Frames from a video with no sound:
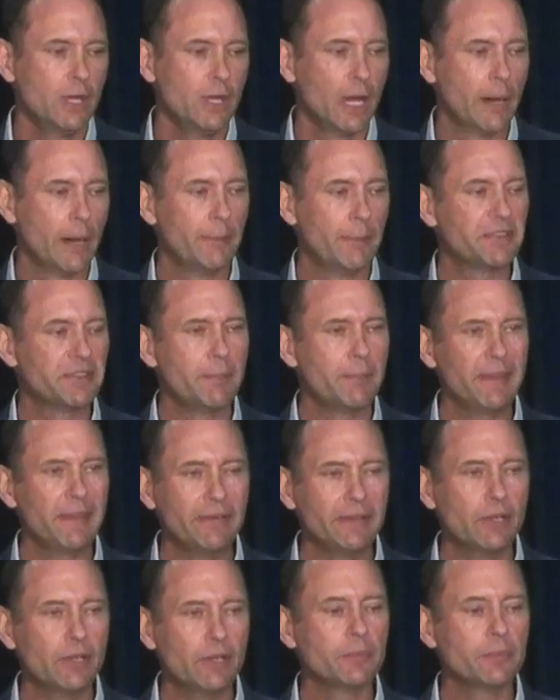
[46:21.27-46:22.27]
But the
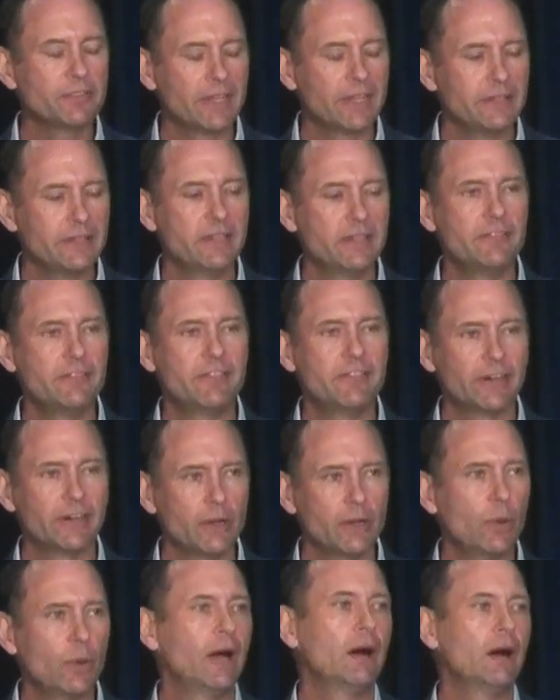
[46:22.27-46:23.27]
Bailey Homestead did very
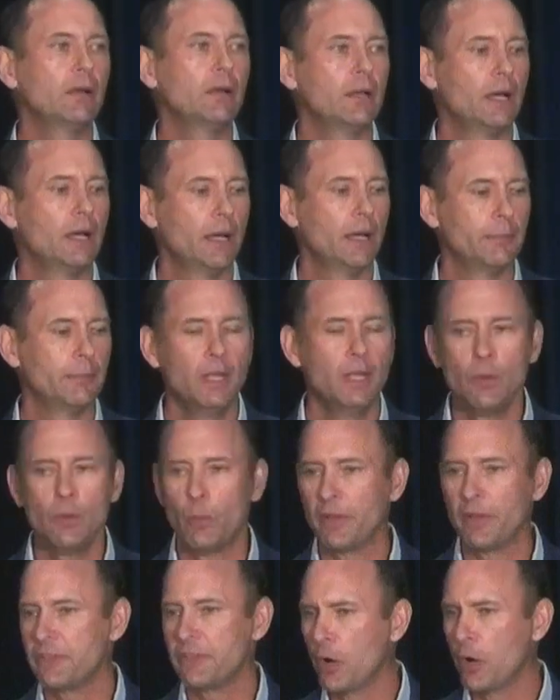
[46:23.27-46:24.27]
well.
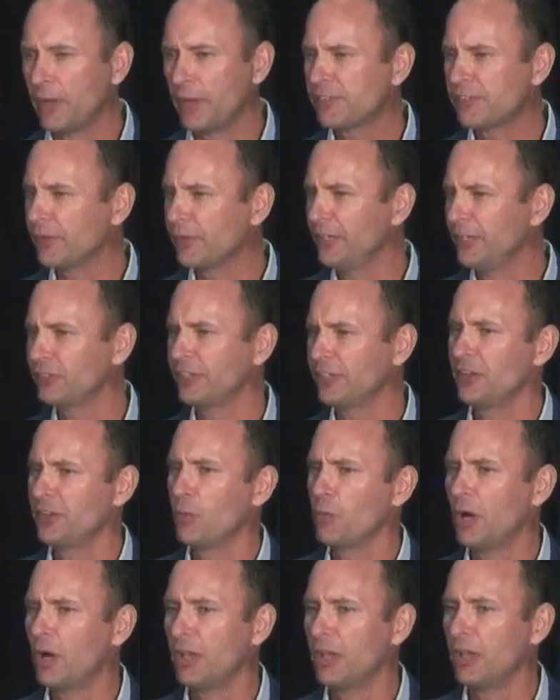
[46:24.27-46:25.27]
With no insulation in the
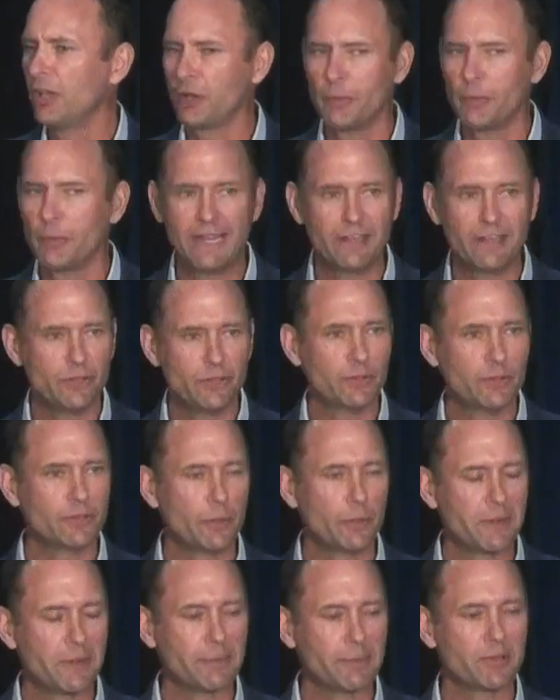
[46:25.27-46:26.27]
walls, all we had to do was
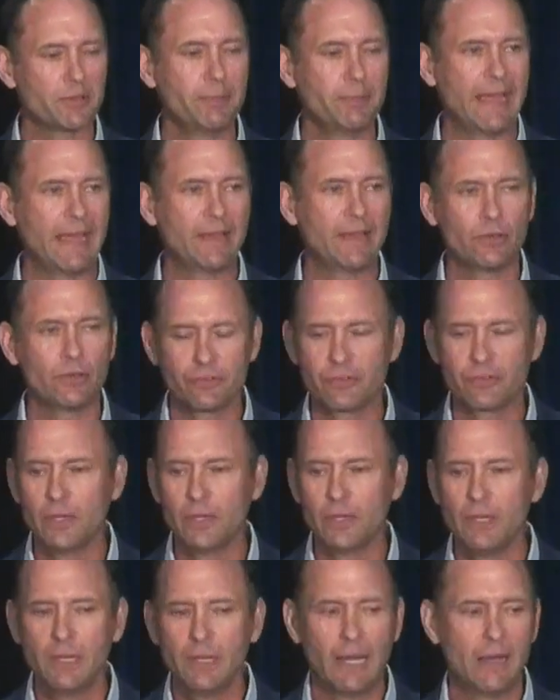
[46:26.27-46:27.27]
open up some panels,
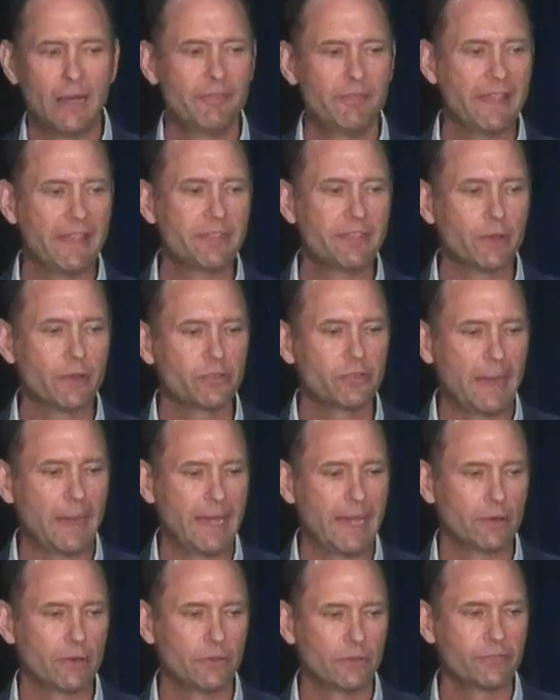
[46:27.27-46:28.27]
vent those
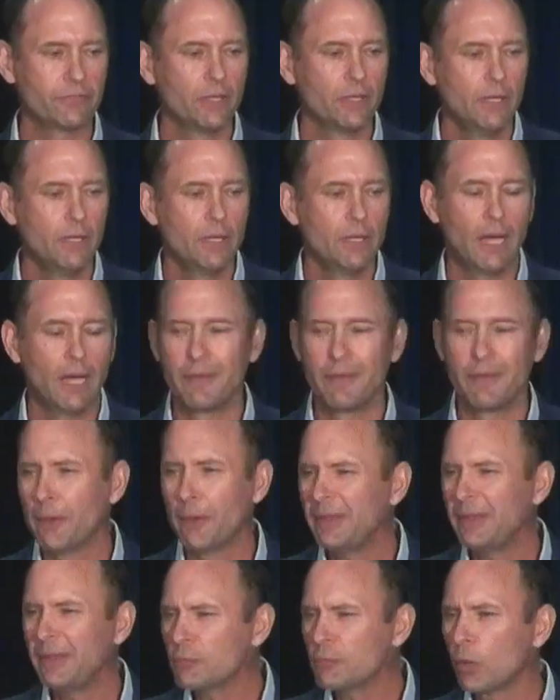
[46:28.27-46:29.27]
panels. There'll
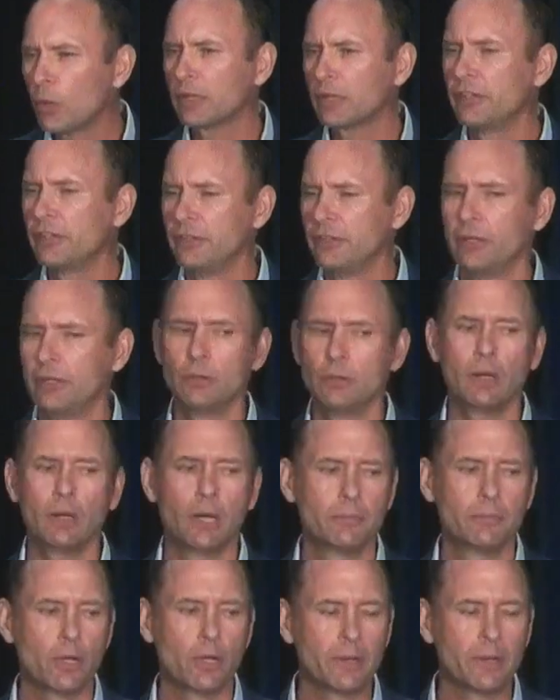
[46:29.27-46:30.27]
be some work to do,
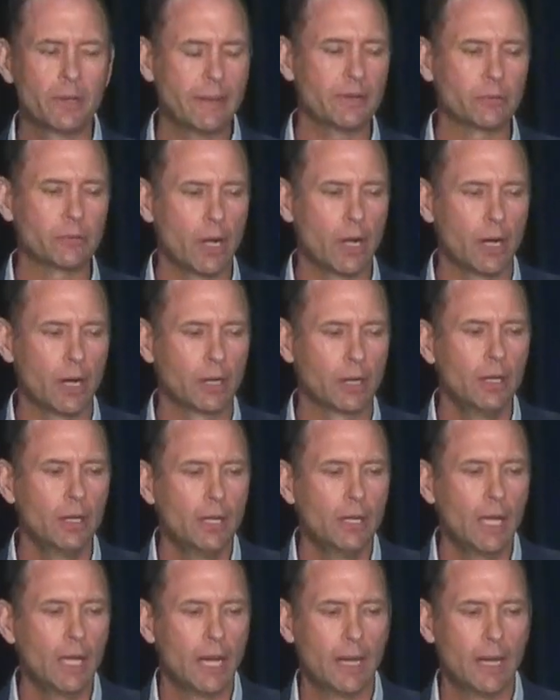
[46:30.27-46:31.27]
don't get me wrong,
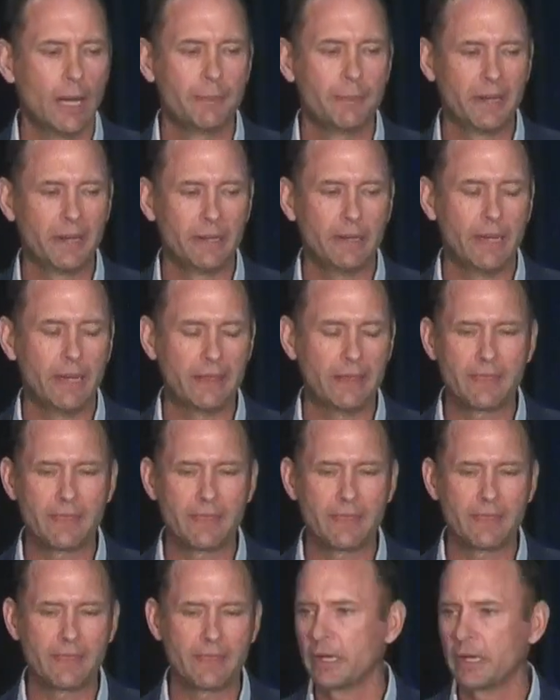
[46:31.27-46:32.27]
but I
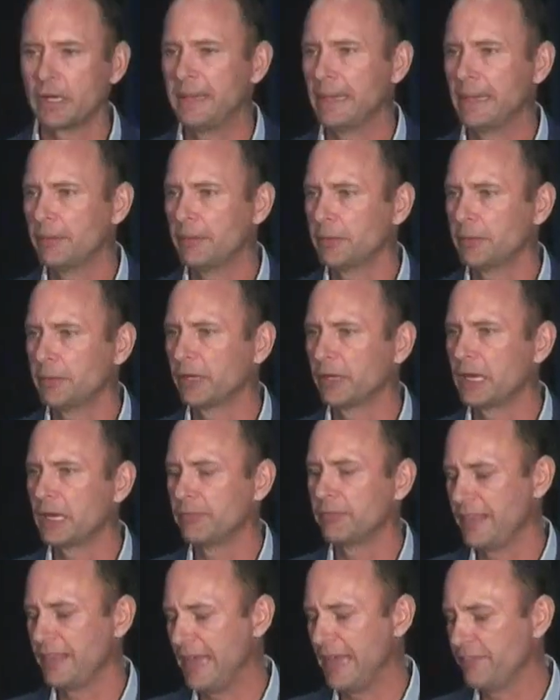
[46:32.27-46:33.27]
think we're going to be able to
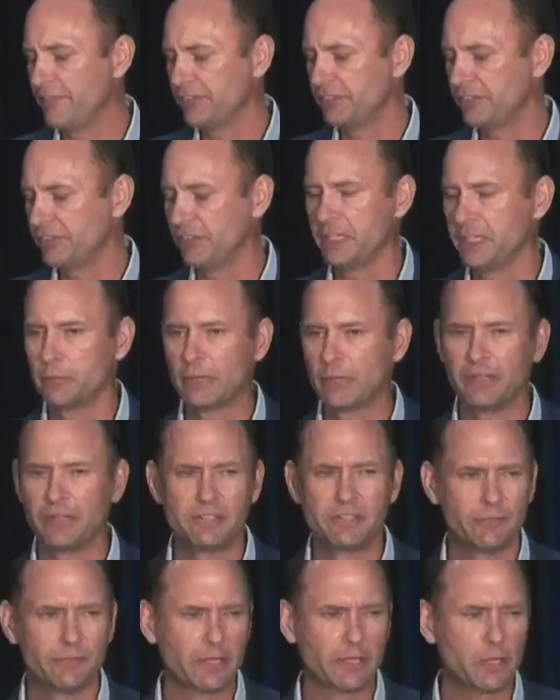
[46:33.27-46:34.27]
recover that facility
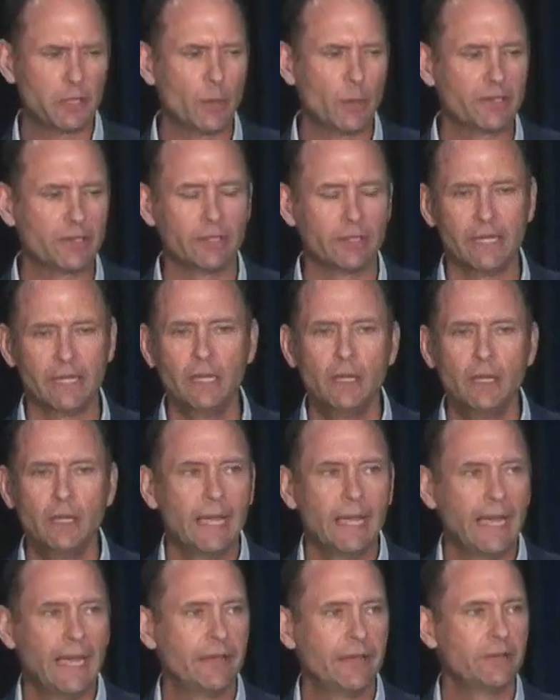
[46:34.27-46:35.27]
relatively quickly,
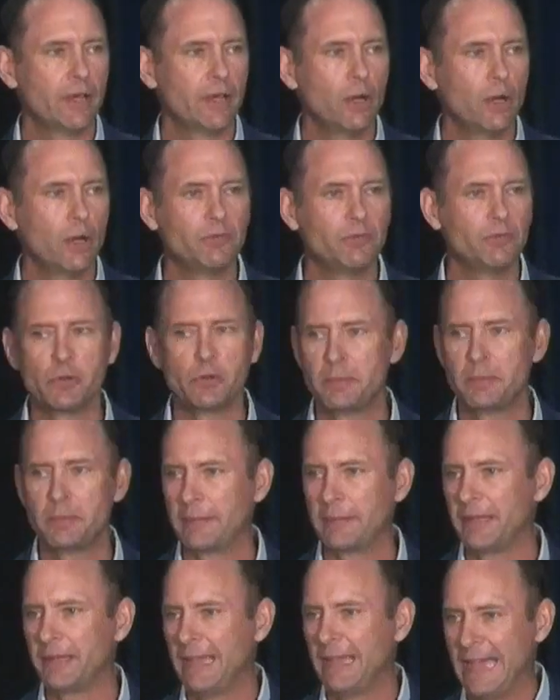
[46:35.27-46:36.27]
and hopefully we'll be
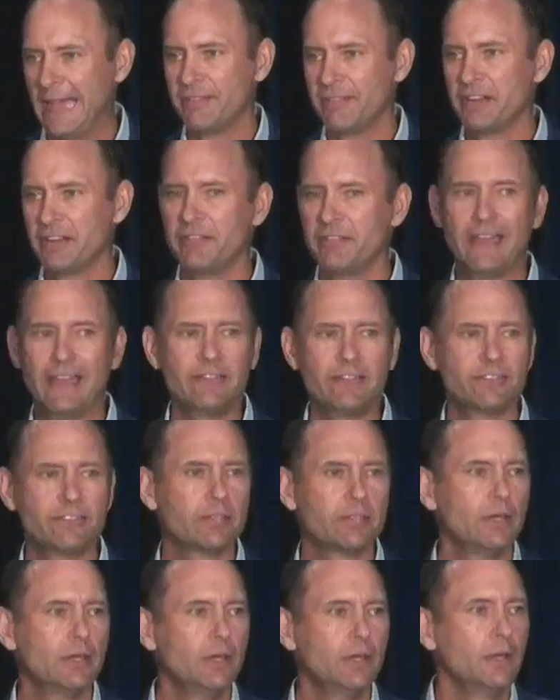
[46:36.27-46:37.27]
able to have an
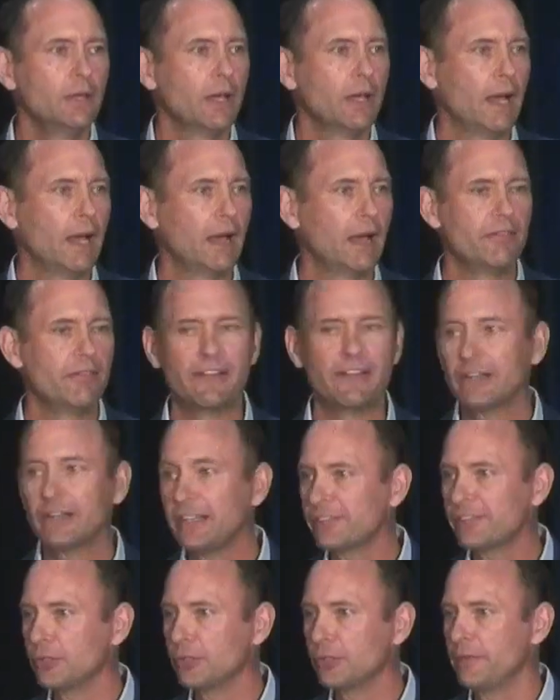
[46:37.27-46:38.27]
event very
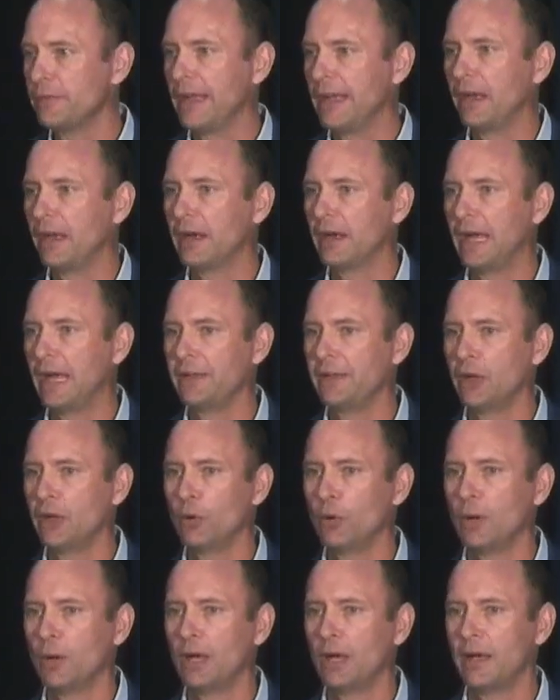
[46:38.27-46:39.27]
soon there. I
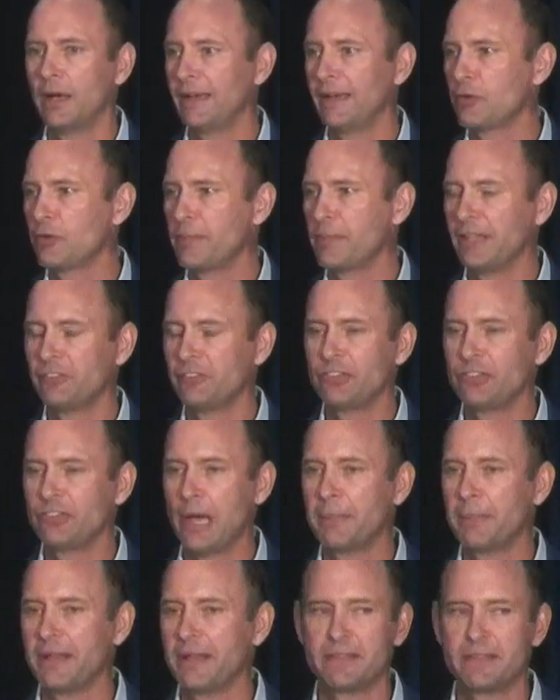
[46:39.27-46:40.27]
know everybody's
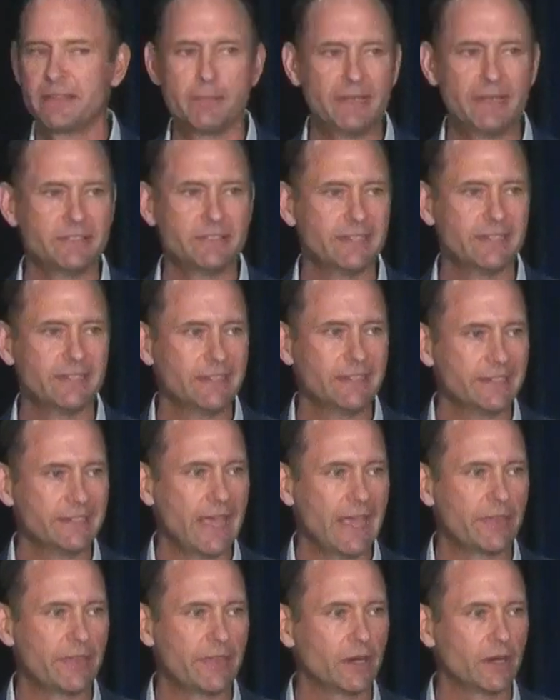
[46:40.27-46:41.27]
chomping at the bit to get
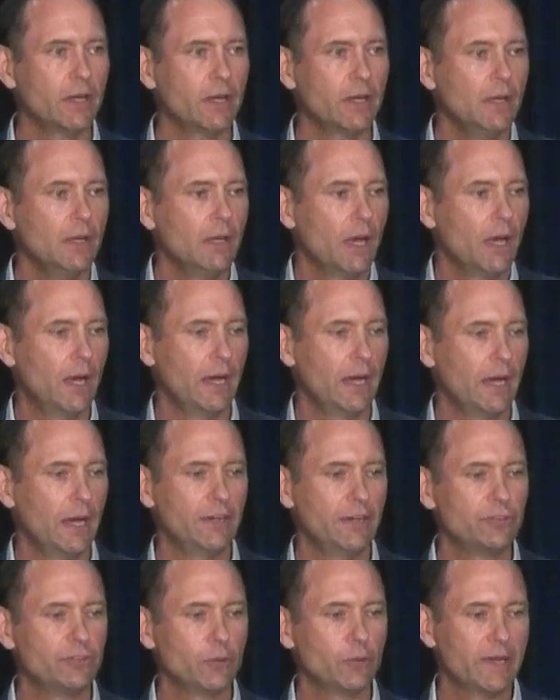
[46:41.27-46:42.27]
together and
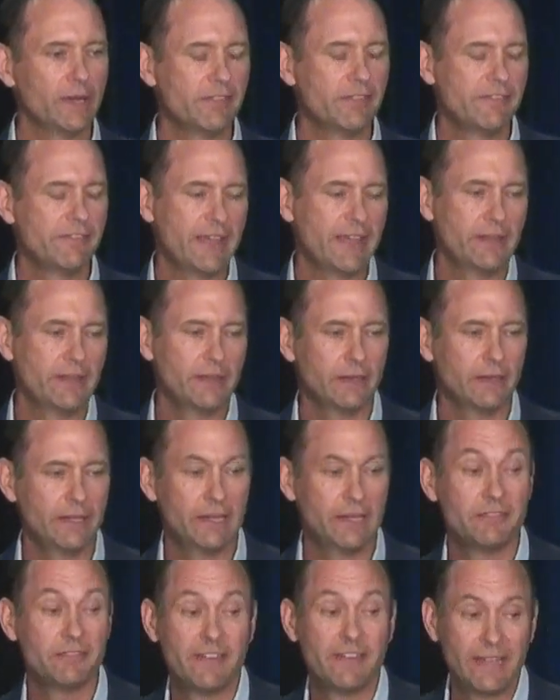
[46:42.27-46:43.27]
enjoy an
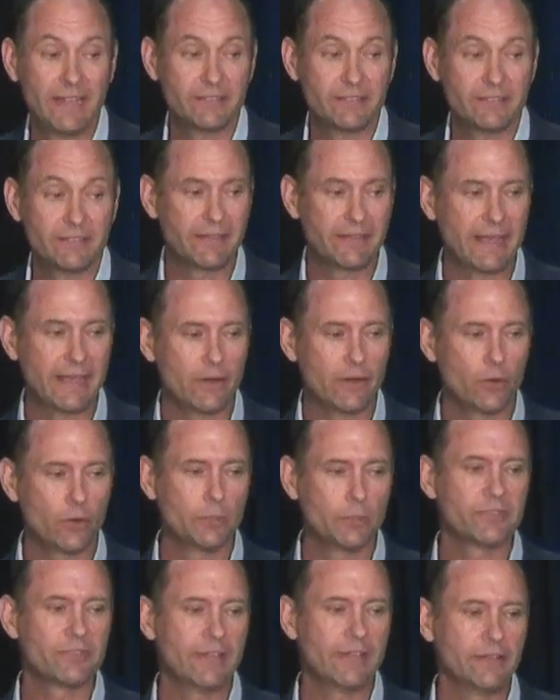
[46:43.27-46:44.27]
event at that
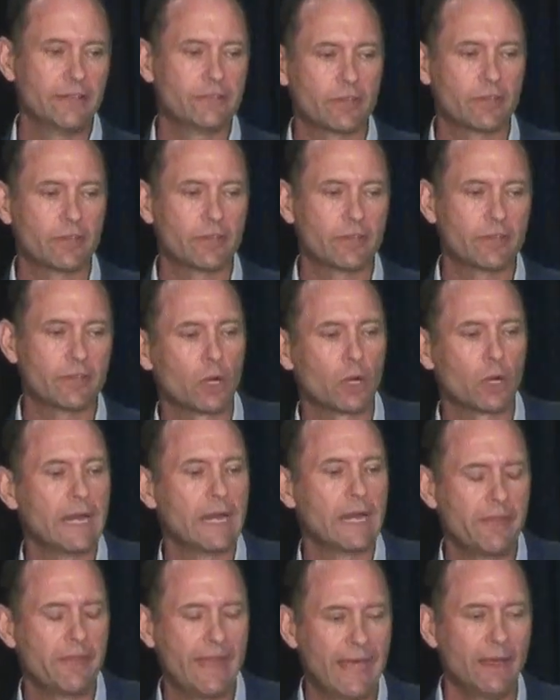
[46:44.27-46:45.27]
homestead. So we're working
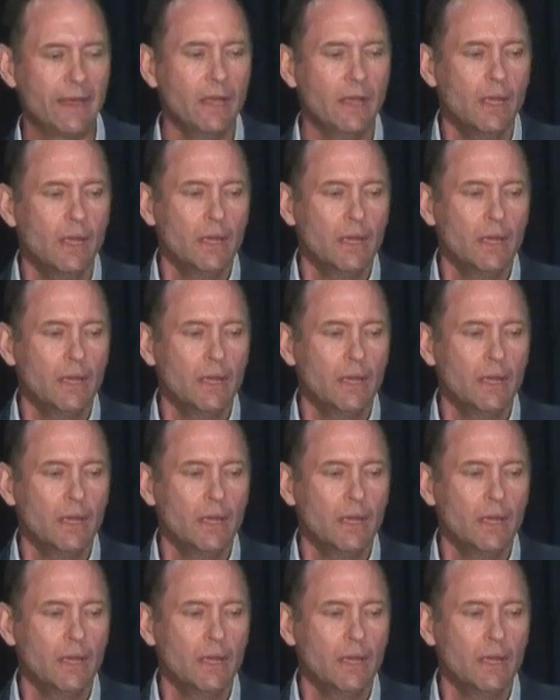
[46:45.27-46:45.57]
on that.